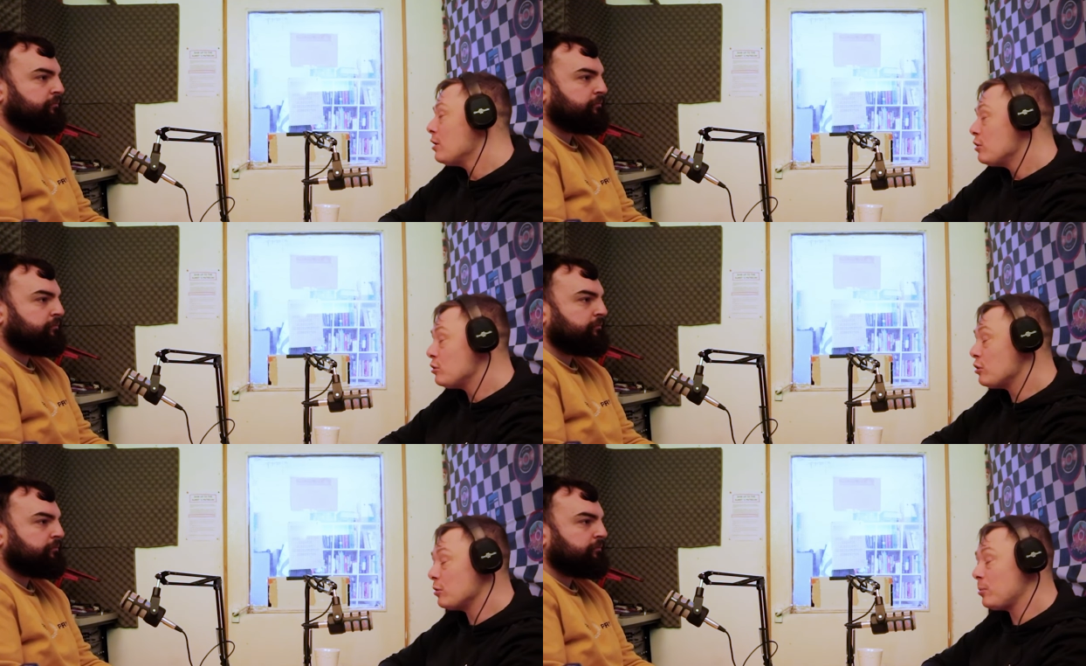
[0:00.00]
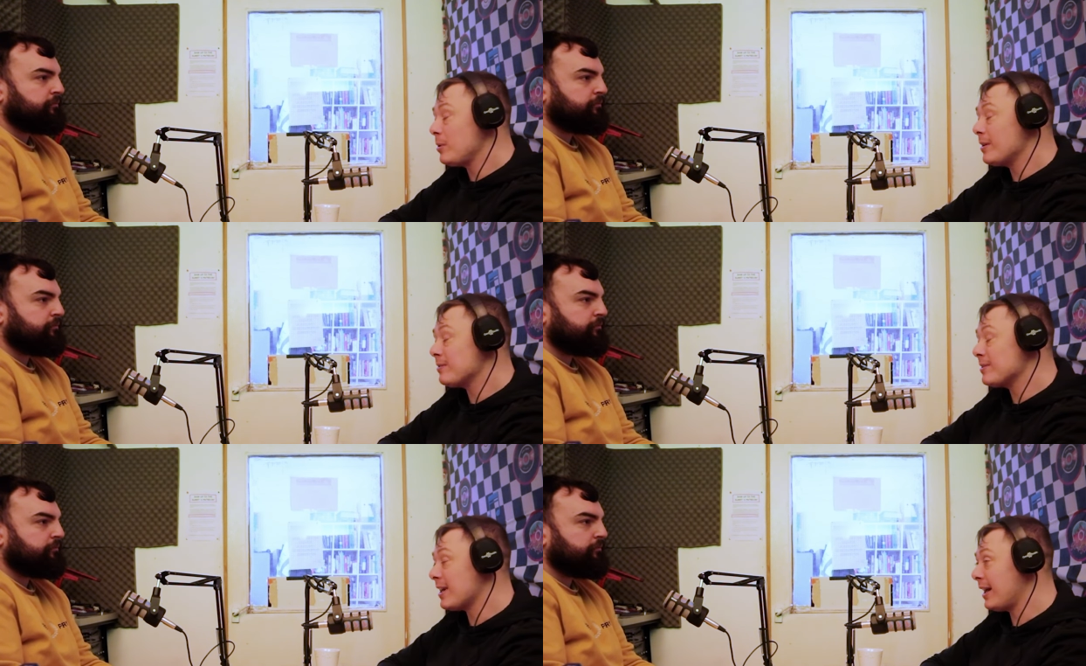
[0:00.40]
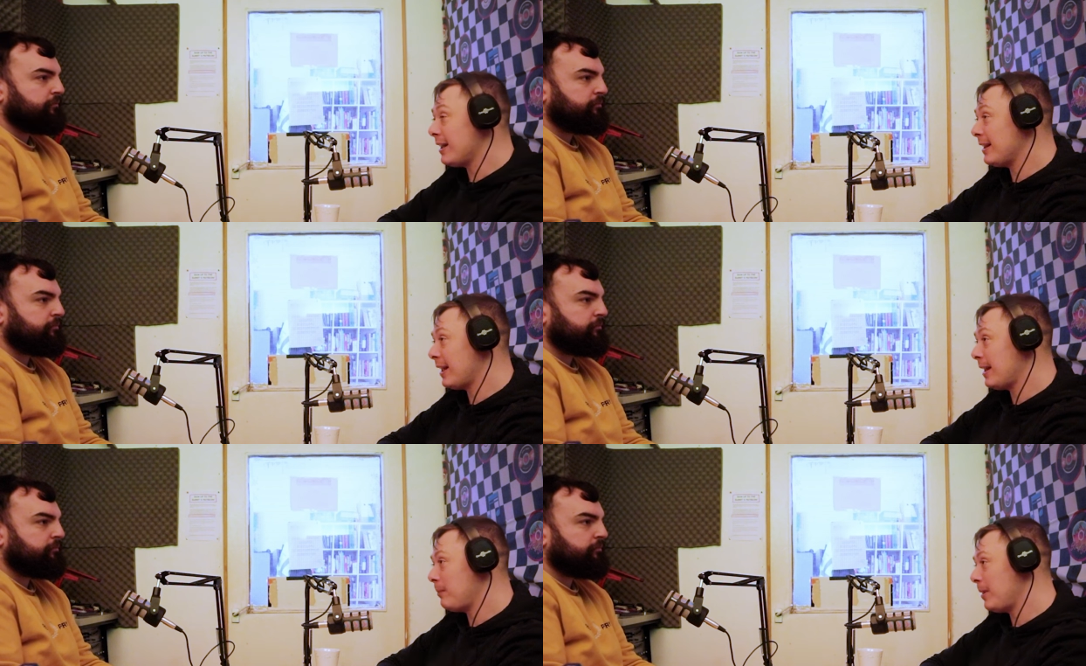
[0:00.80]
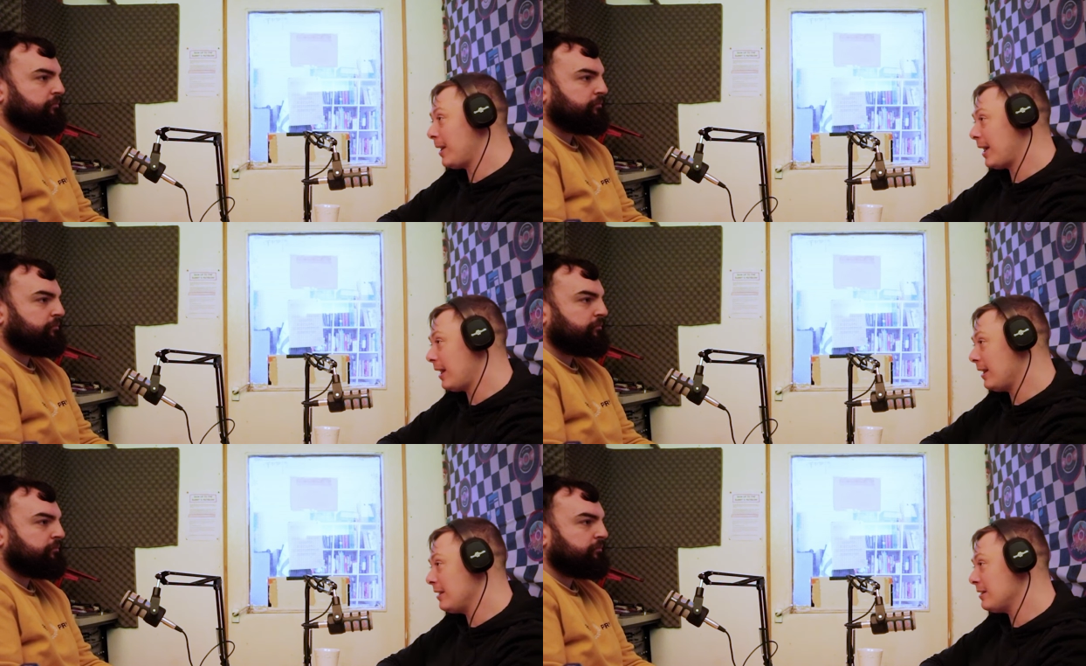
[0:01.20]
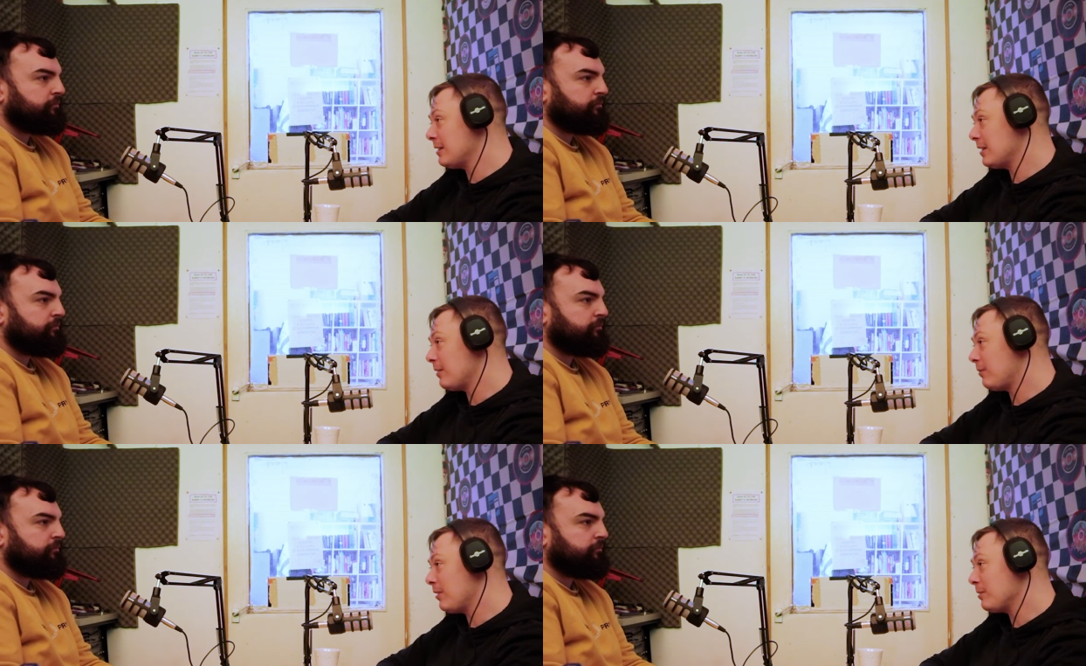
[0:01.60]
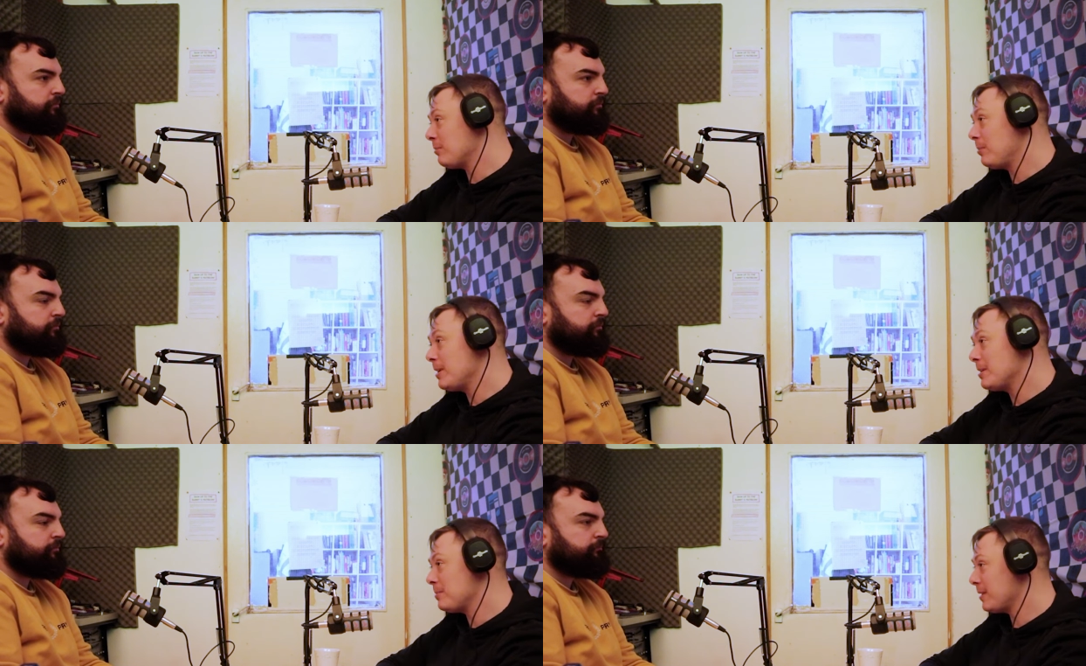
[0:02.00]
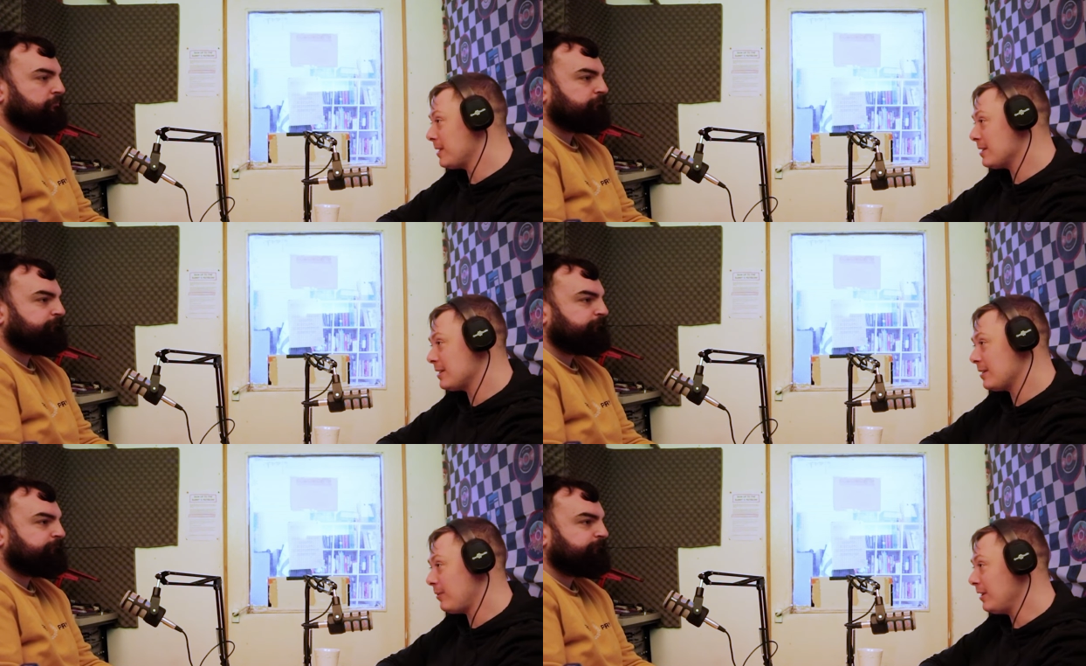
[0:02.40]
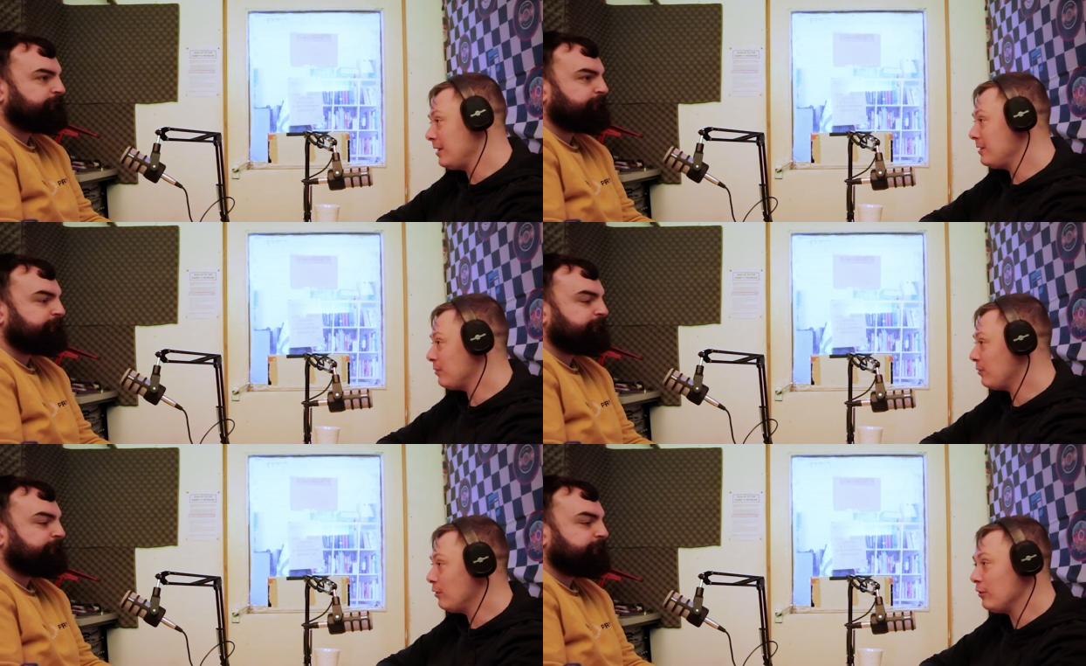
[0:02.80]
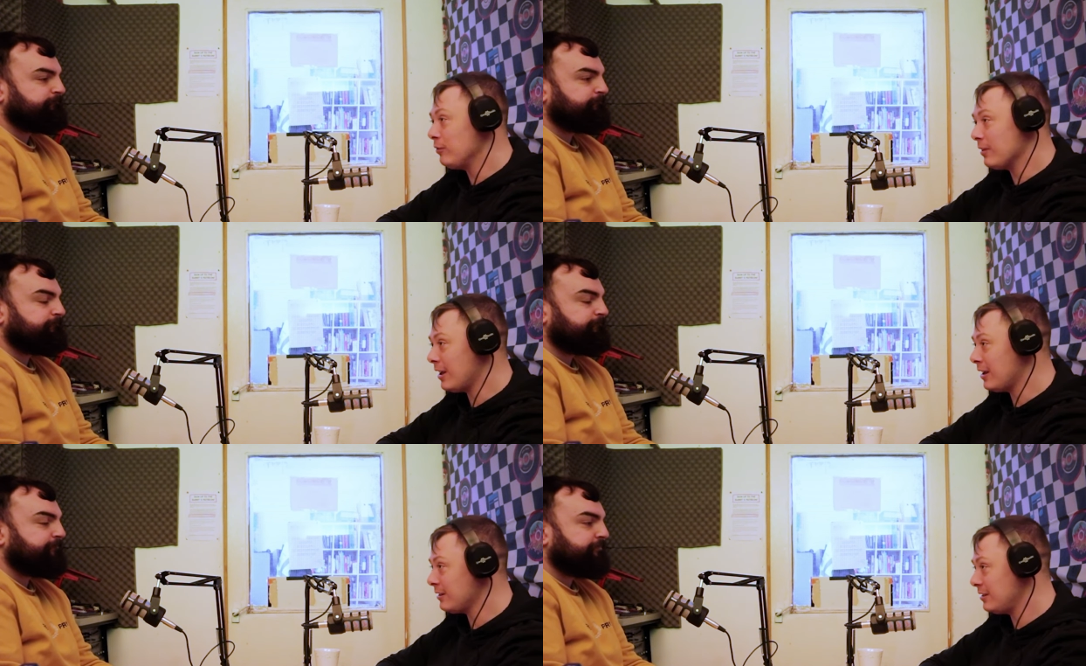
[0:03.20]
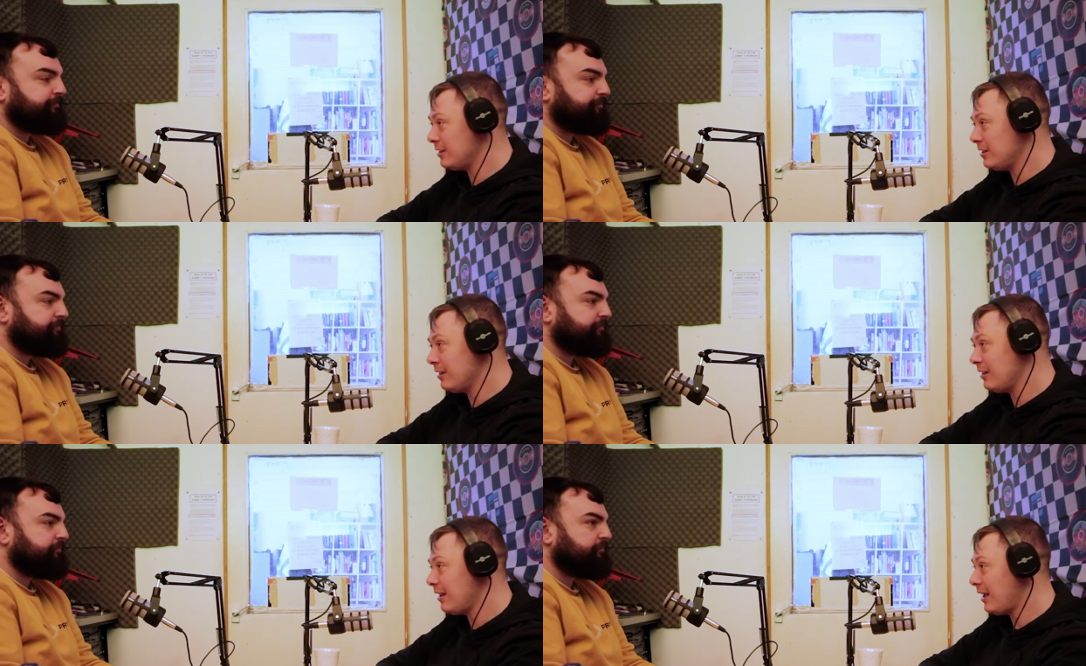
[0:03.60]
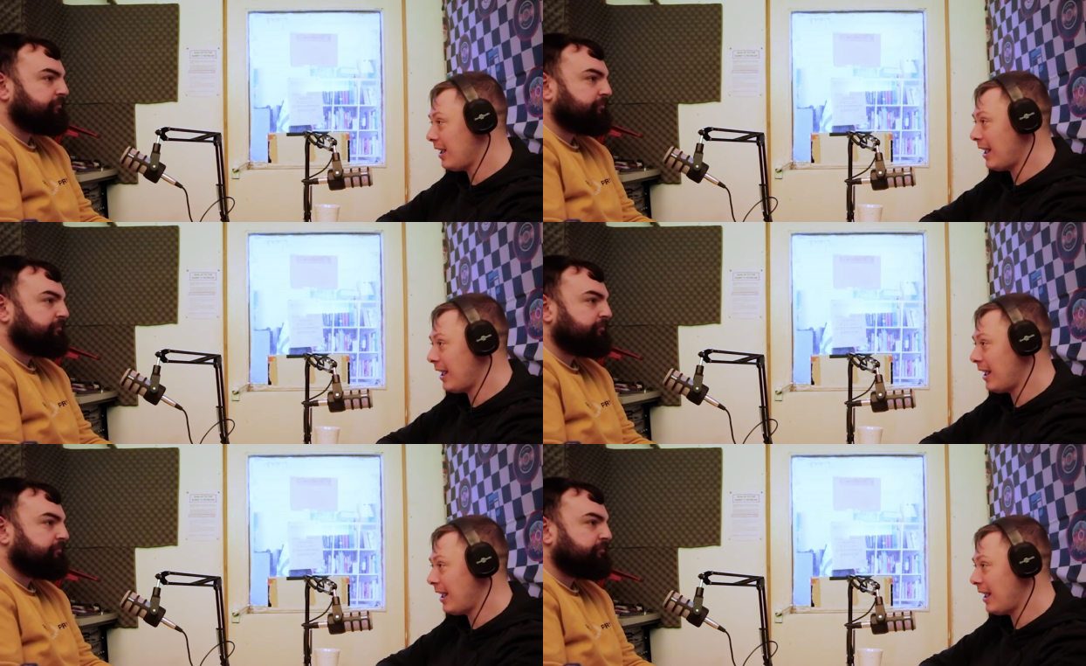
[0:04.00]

Speaker 1: should we have sacked Derek McInnes in the first place? Because they finished 4th last year.